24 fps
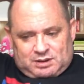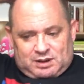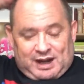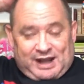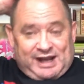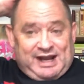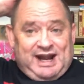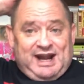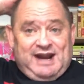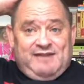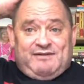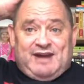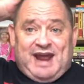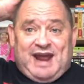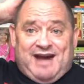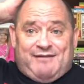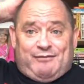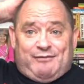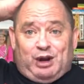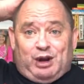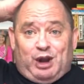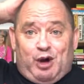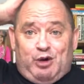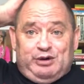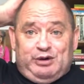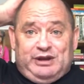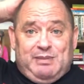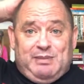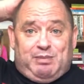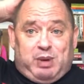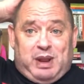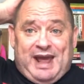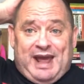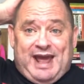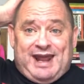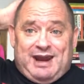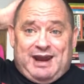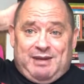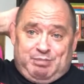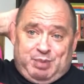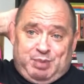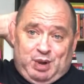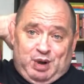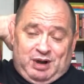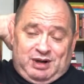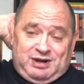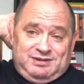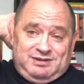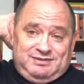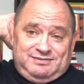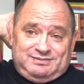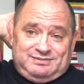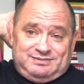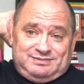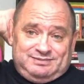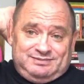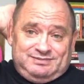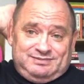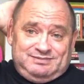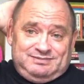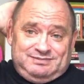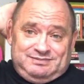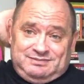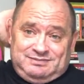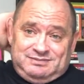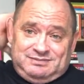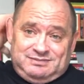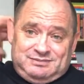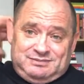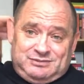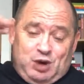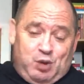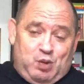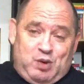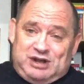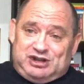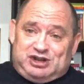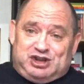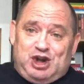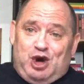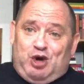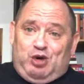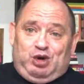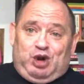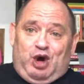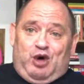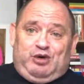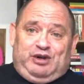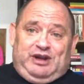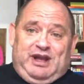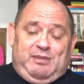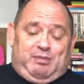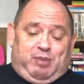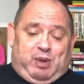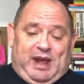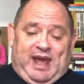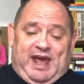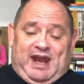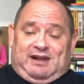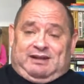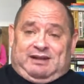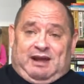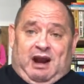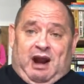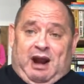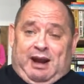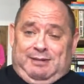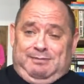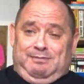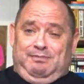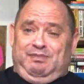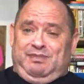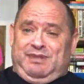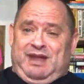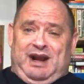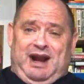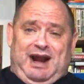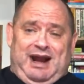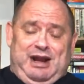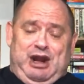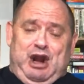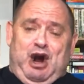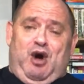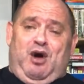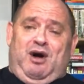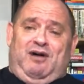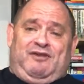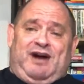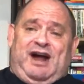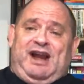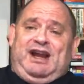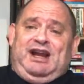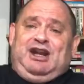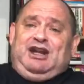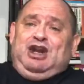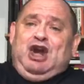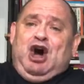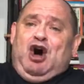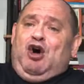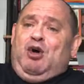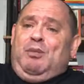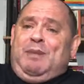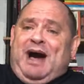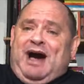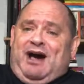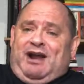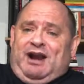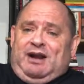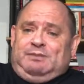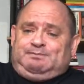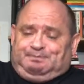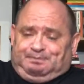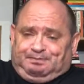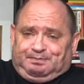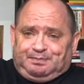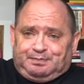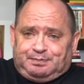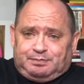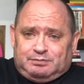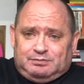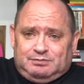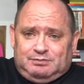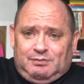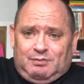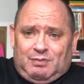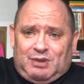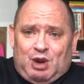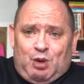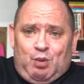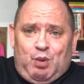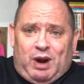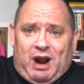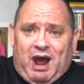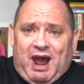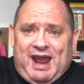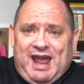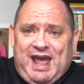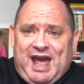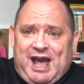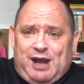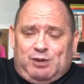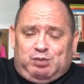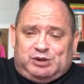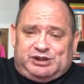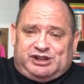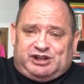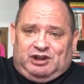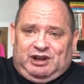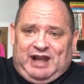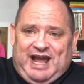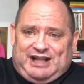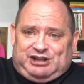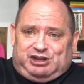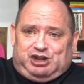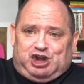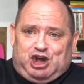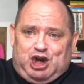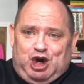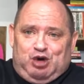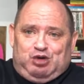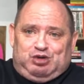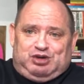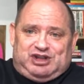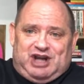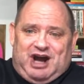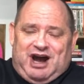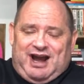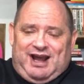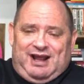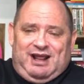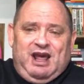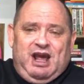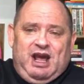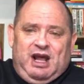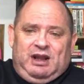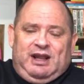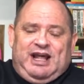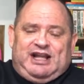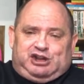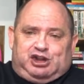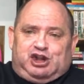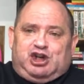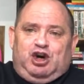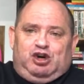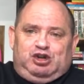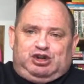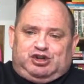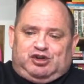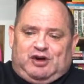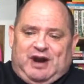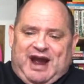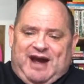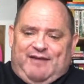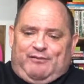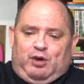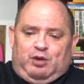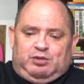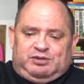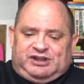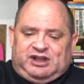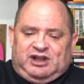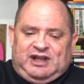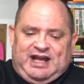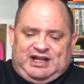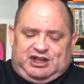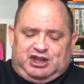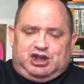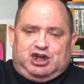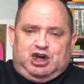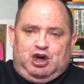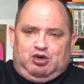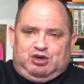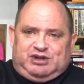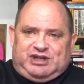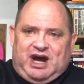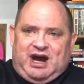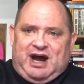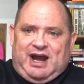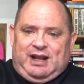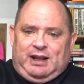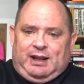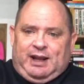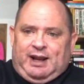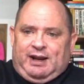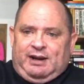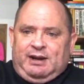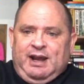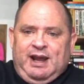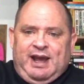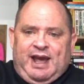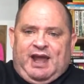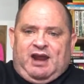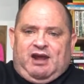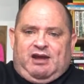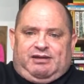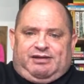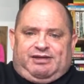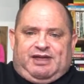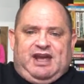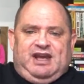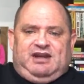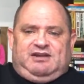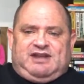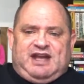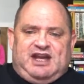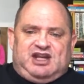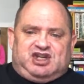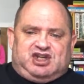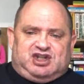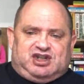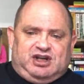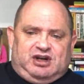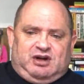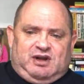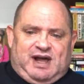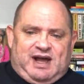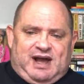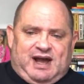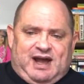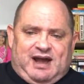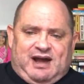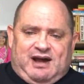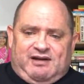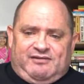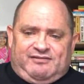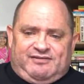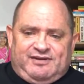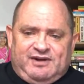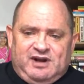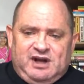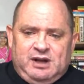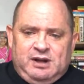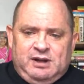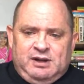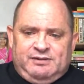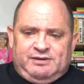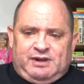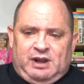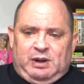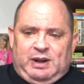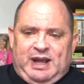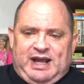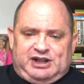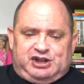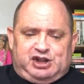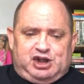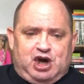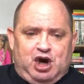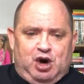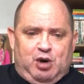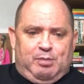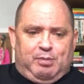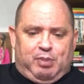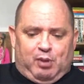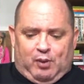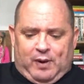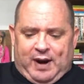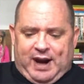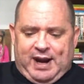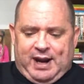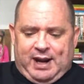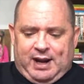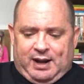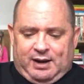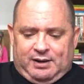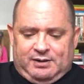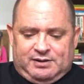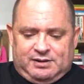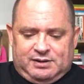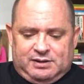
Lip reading: I didn't even have a Lonely Planet book. There was no Lonely Planet that I know of. I didn't know about it. What I had was Let's Go Travel, was Let's Go Thailand. And I think they still have the Let's Go brand.